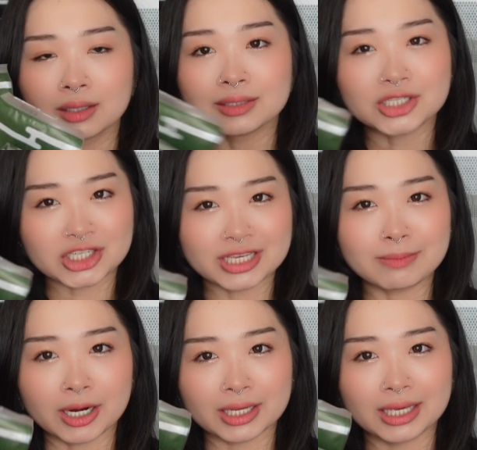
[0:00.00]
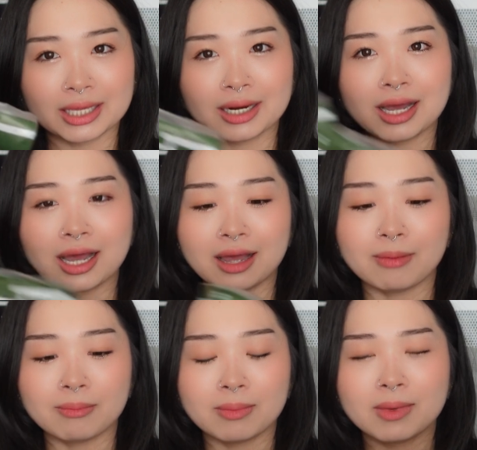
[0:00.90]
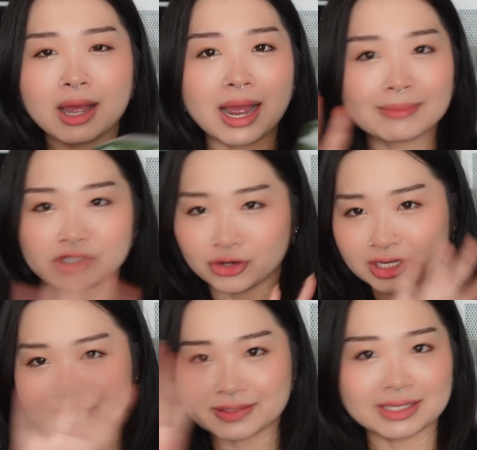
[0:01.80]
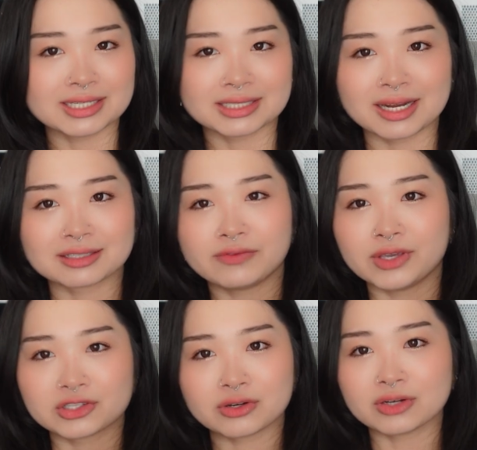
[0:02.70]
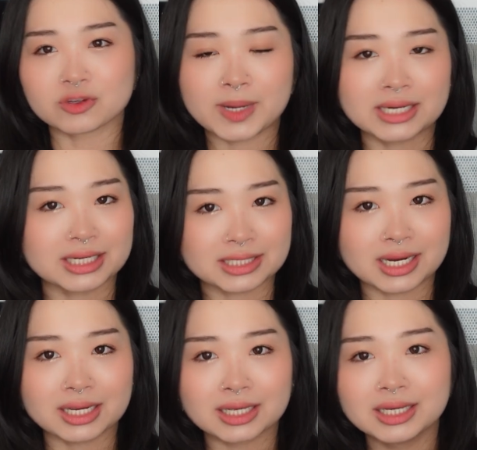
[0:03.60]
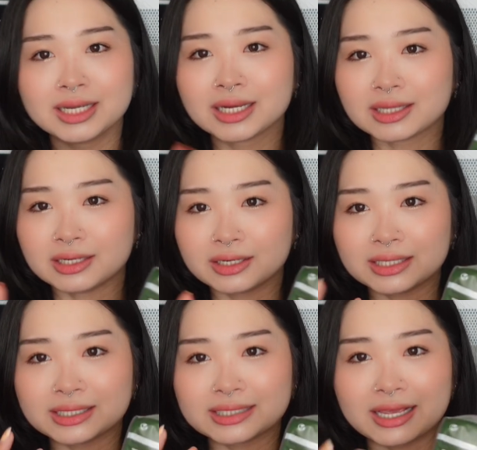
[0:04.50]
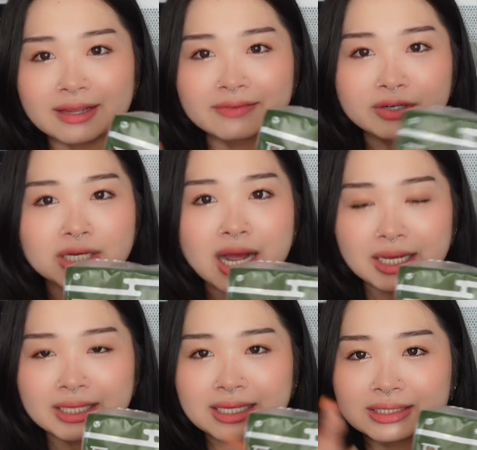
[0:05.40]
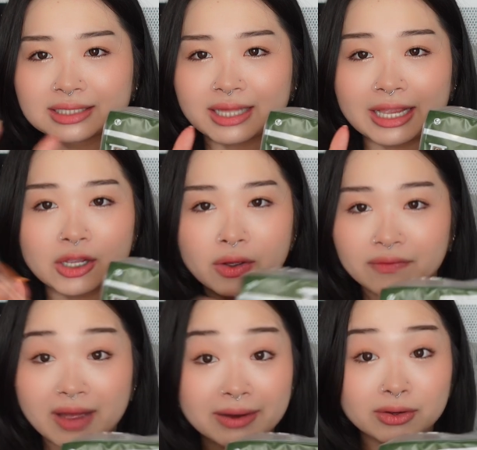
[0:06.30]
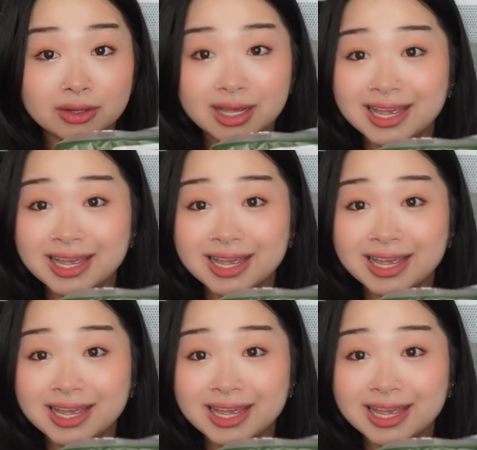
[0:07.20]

Nishiki Market. I'm sure you guys have seen TikToks if you guys are on Japan TikTok. There is a furikake that's like going viral.